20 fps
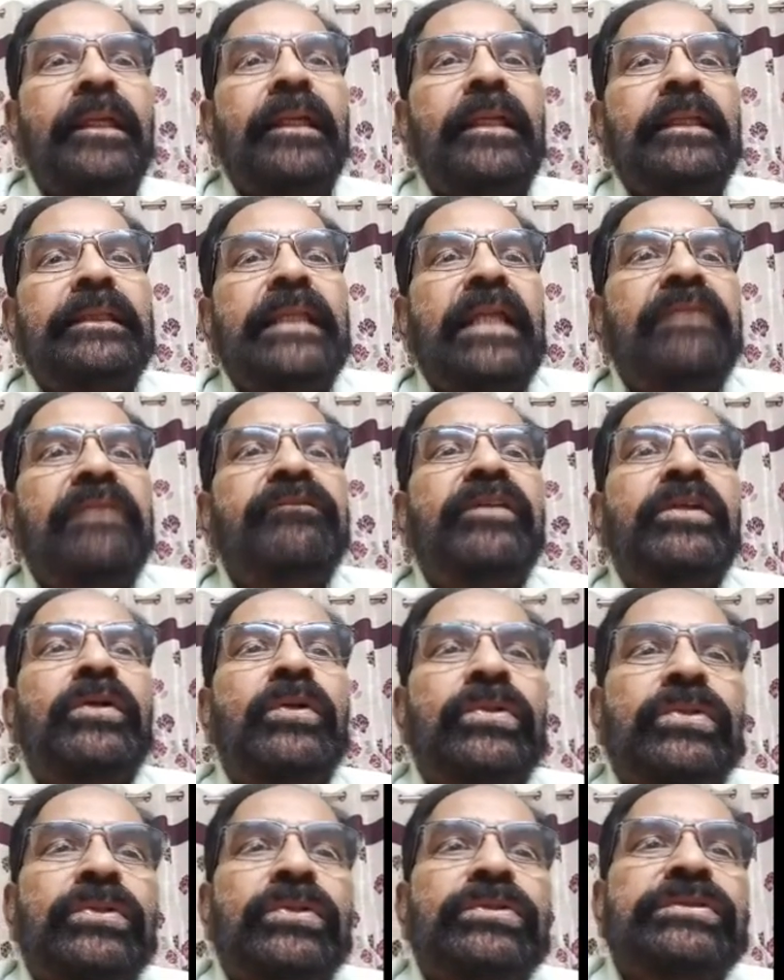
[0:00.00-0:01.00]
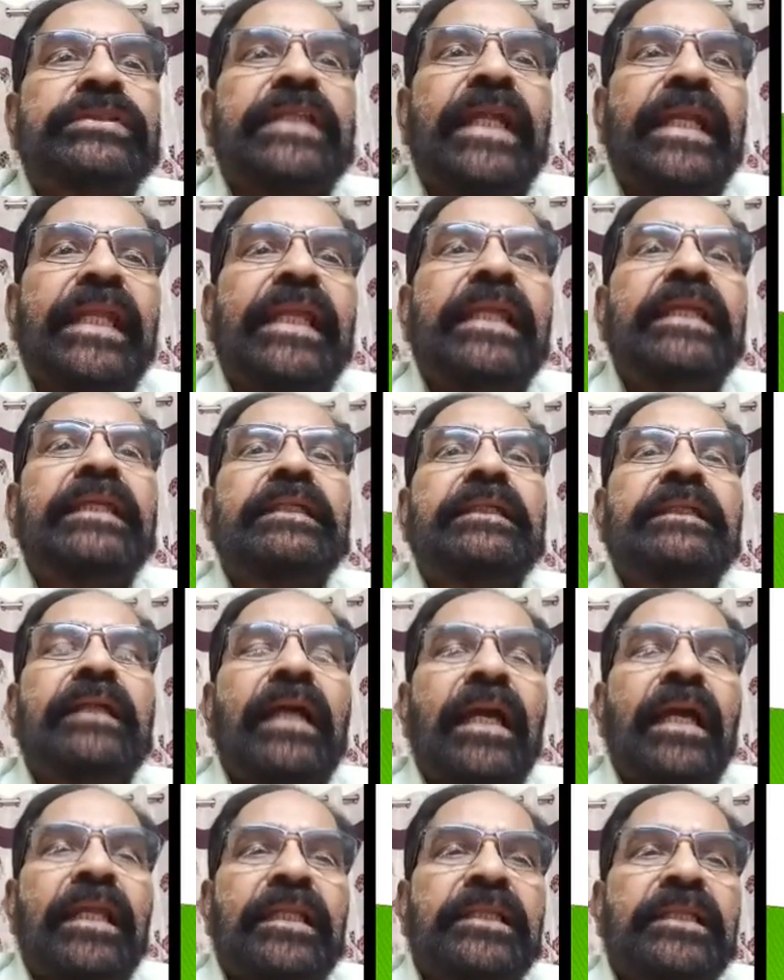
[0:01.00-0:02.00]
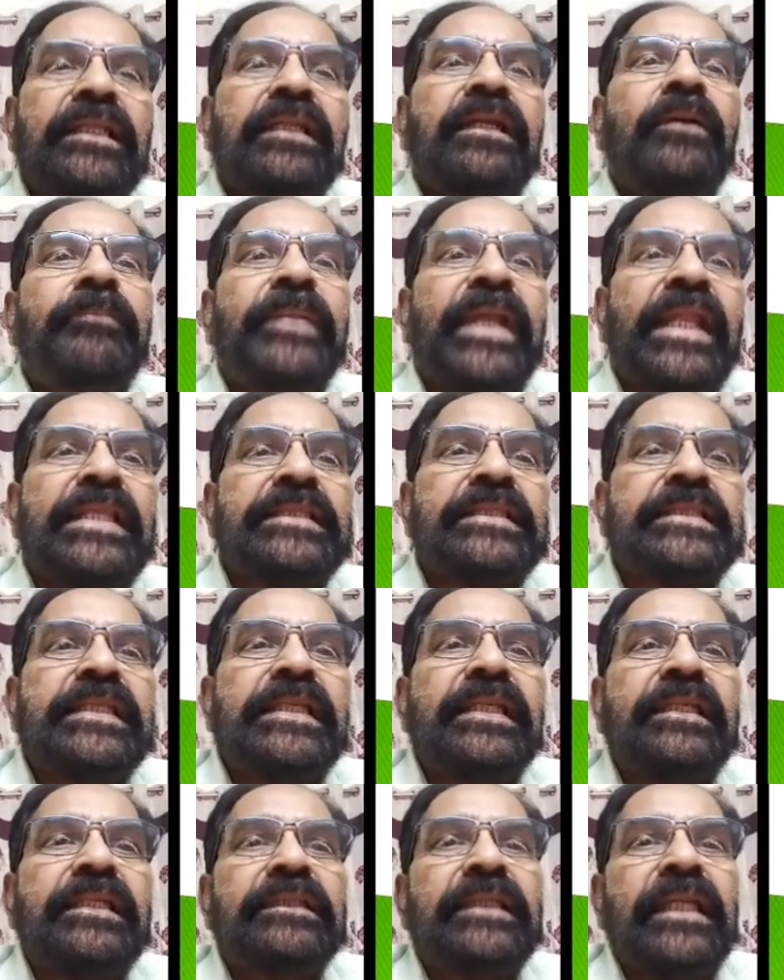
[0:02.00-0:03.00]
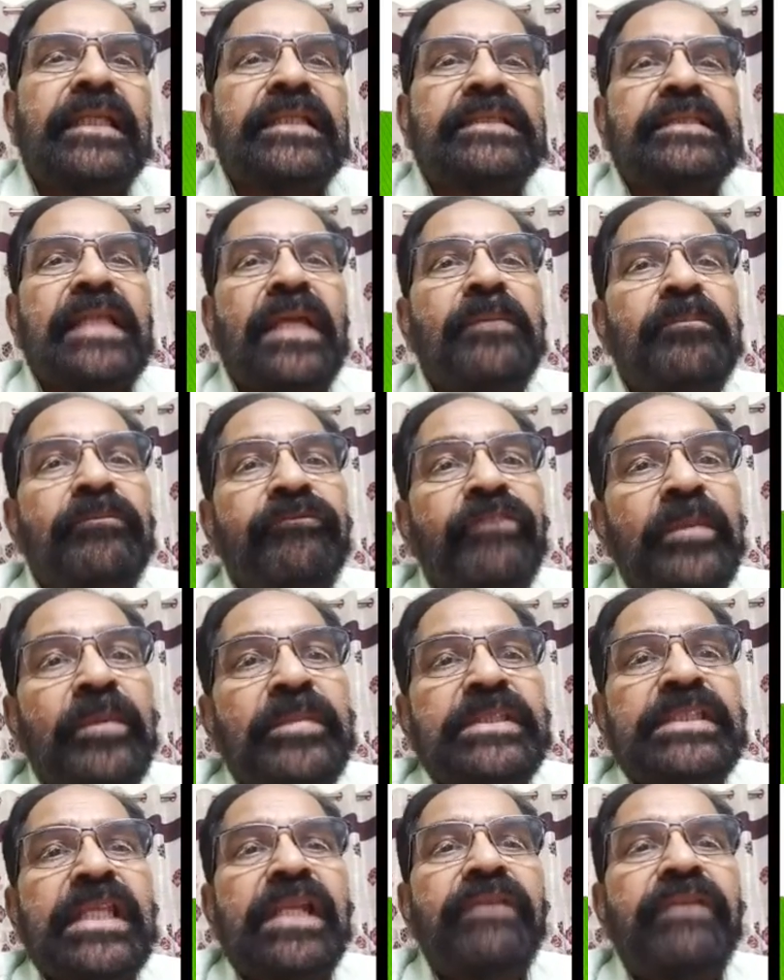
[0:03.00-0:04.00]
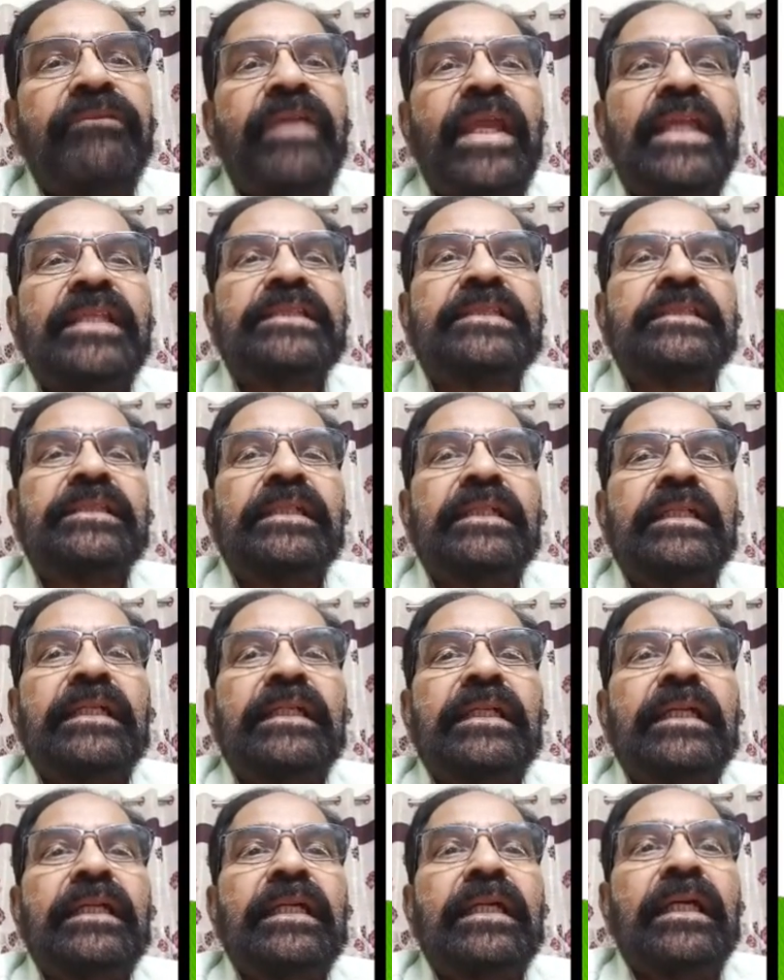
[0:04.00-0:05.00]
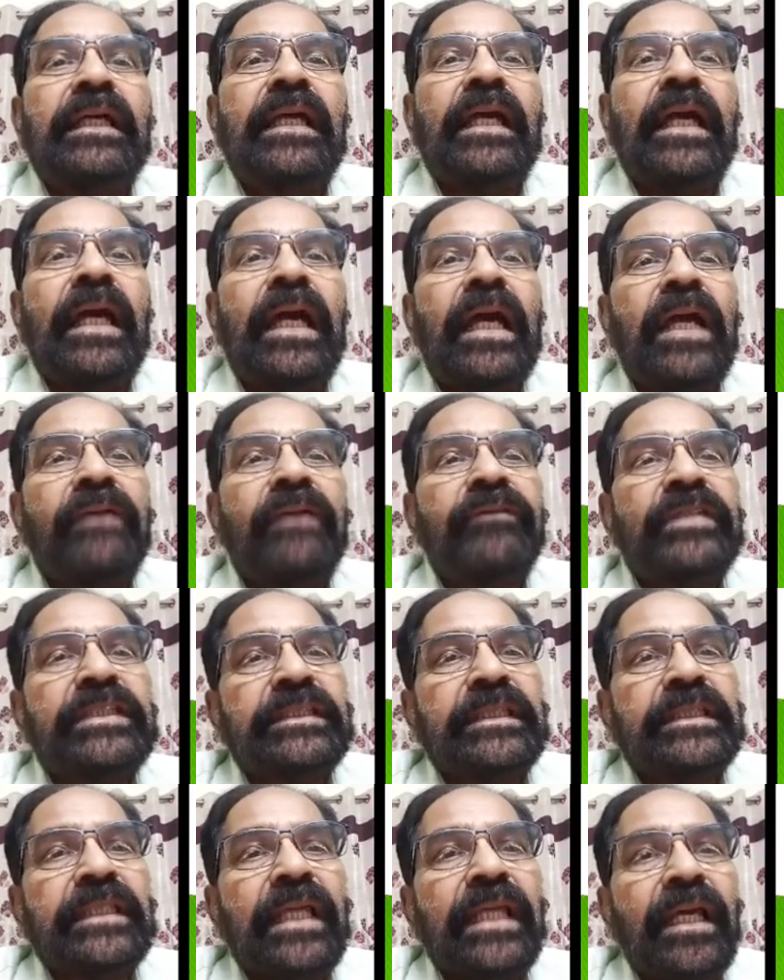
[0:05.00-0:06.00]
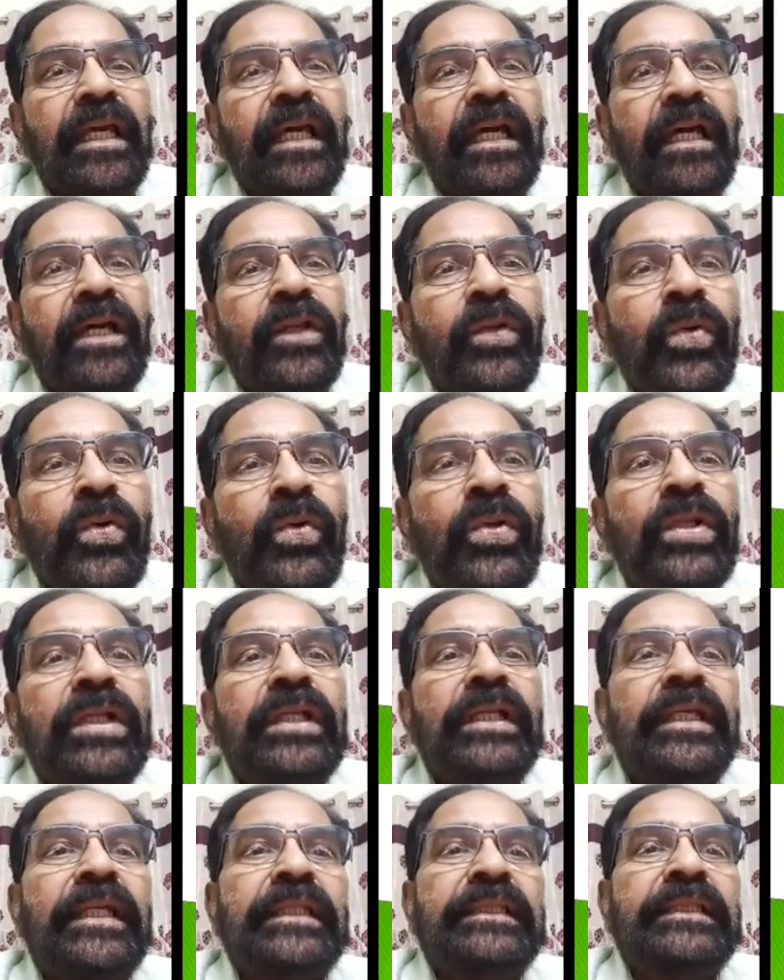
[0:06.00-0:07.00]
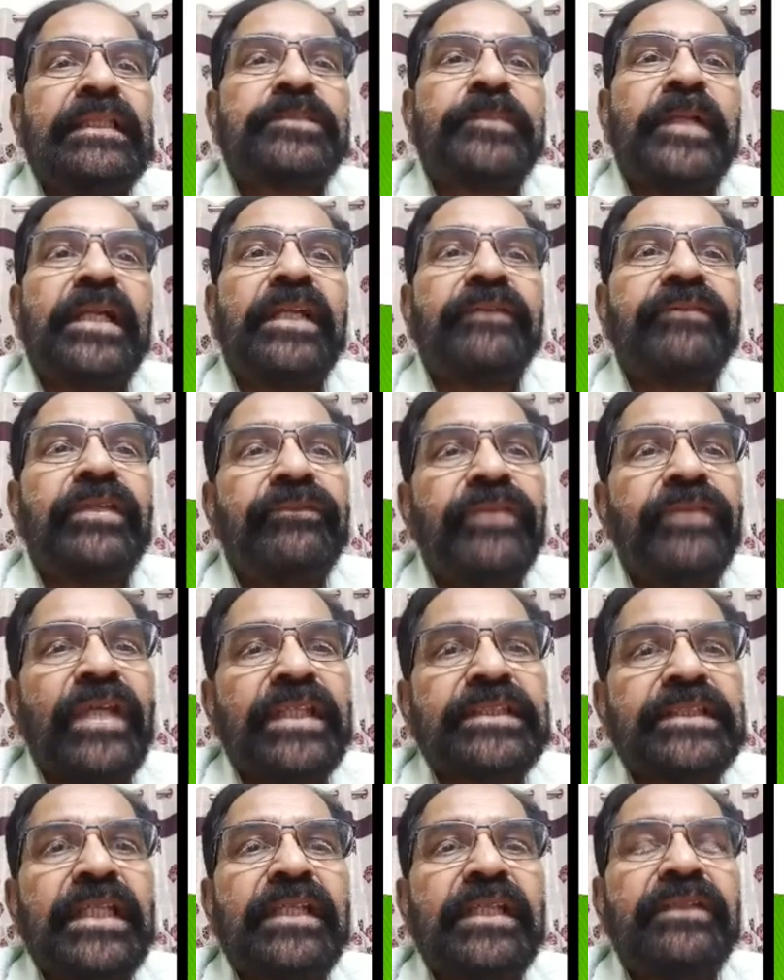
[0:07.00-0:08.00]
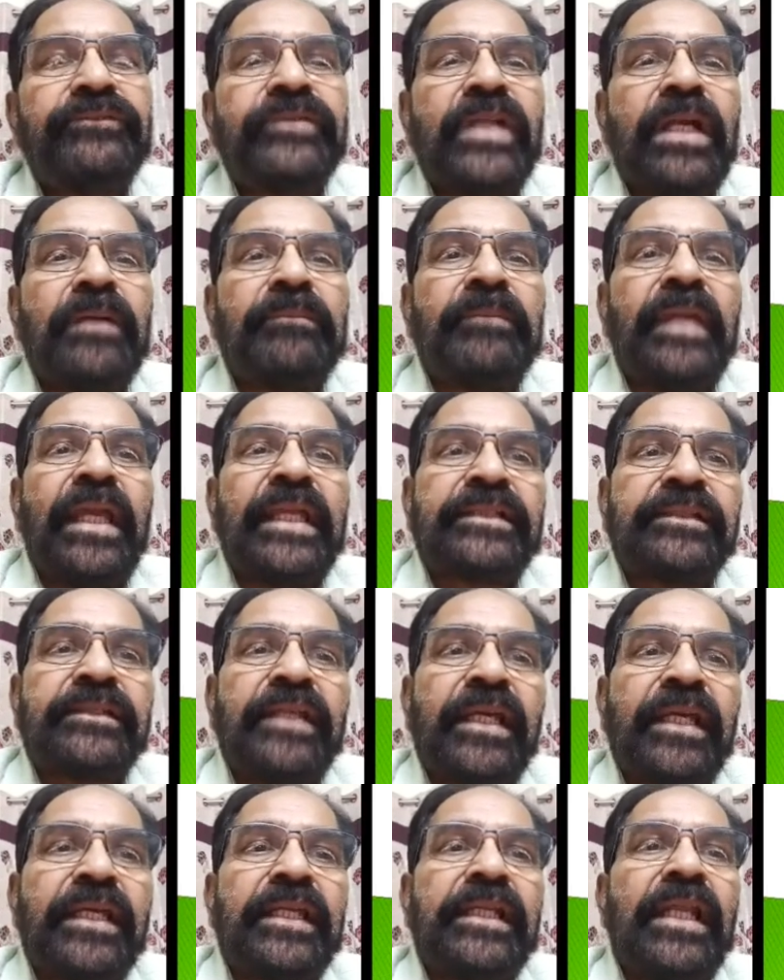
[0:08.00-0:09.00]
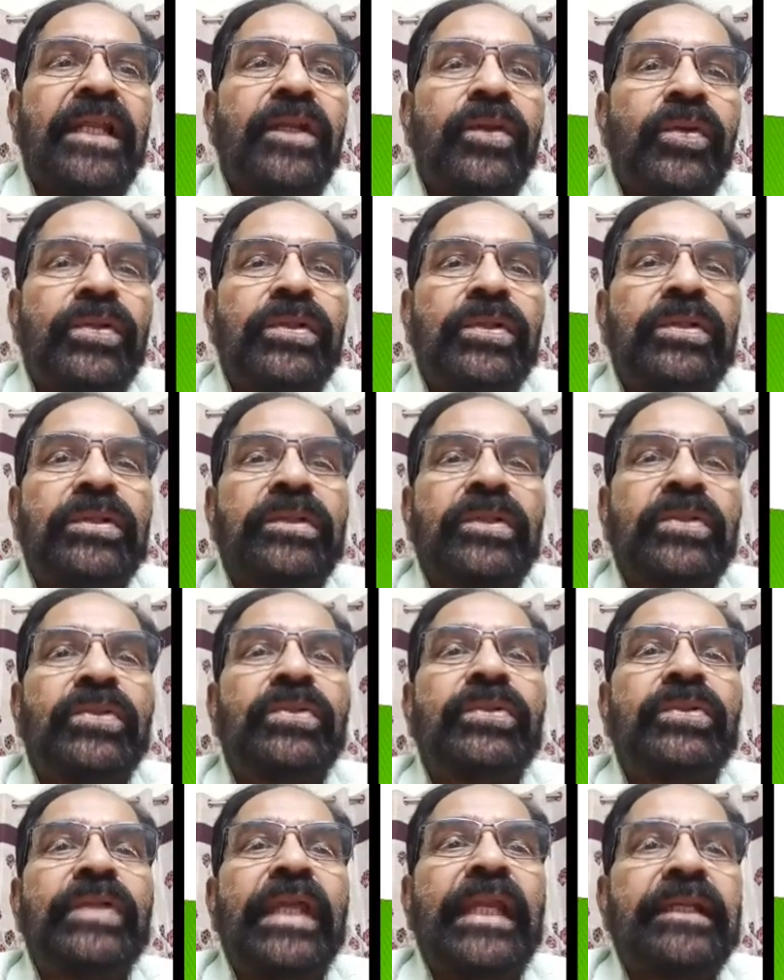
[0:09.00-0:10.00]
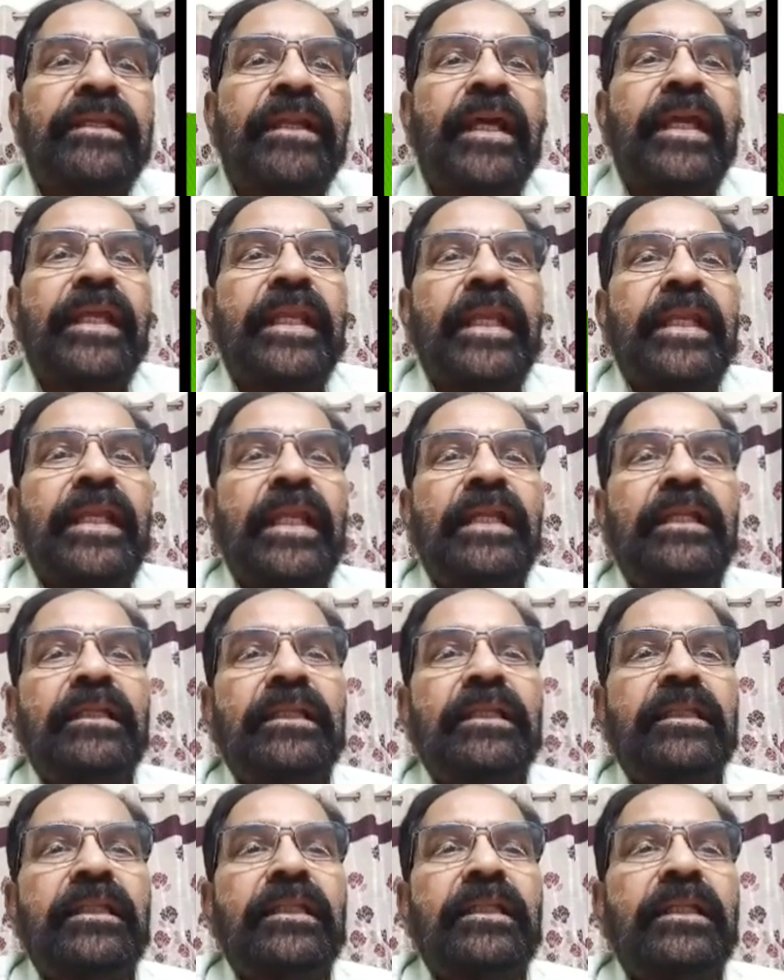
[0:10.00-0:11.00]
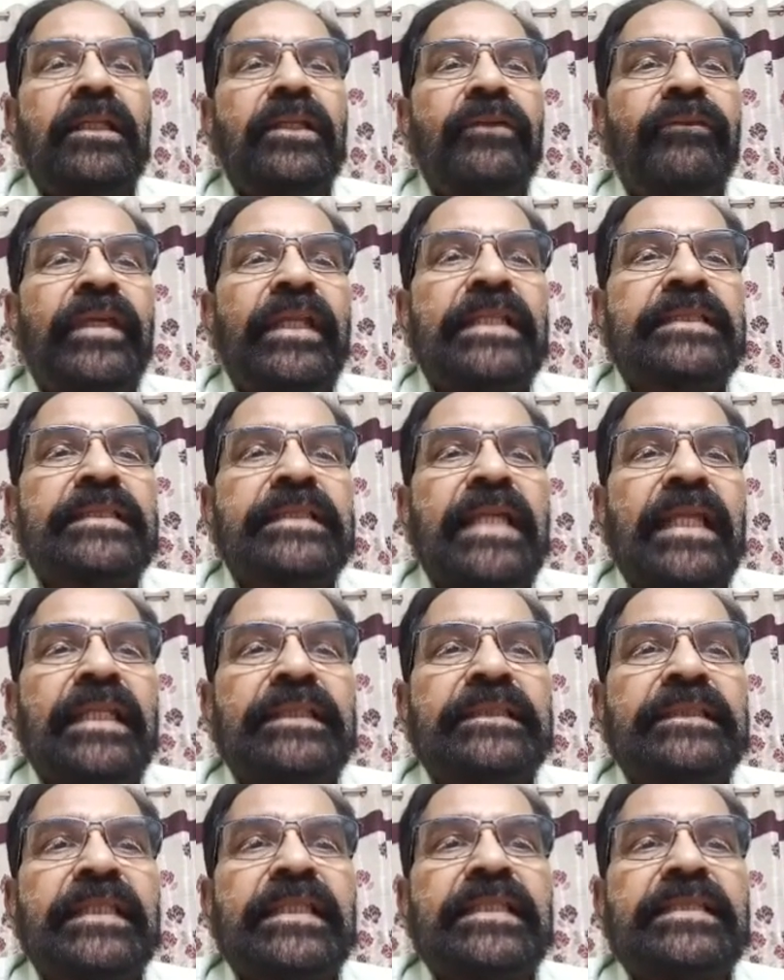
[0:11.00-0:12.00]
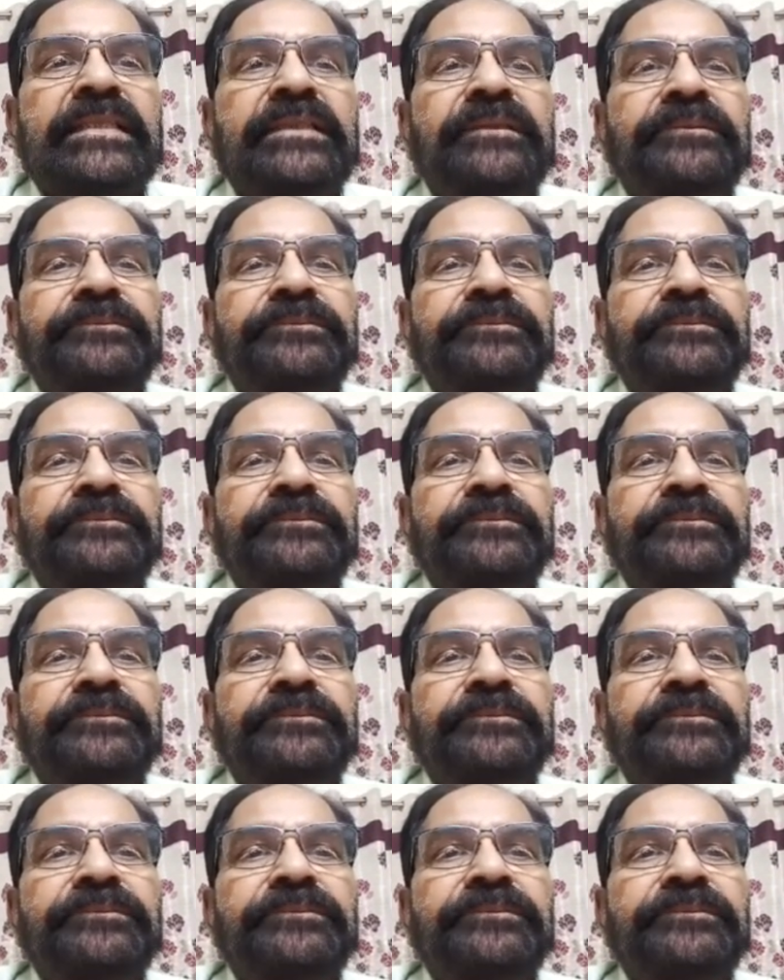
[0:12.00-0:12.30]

Then we go to study another competency, that is emissary veins with the role in the spread of infection from extracranial route to intracranial venous sinuses.